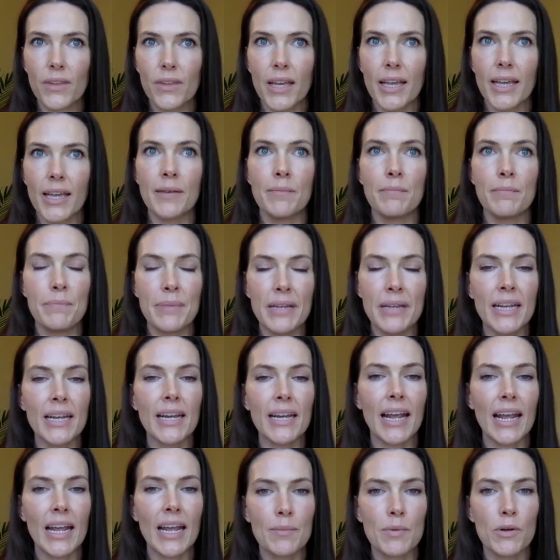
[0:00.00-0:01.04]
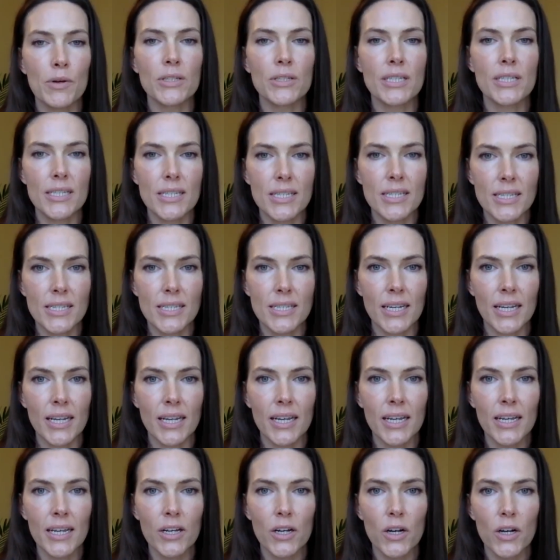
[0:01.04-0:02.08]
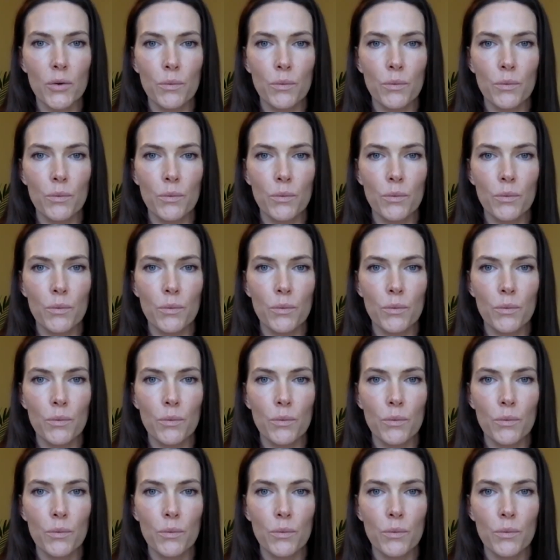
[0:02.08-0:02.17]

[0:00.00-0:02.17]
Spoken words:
in being able to see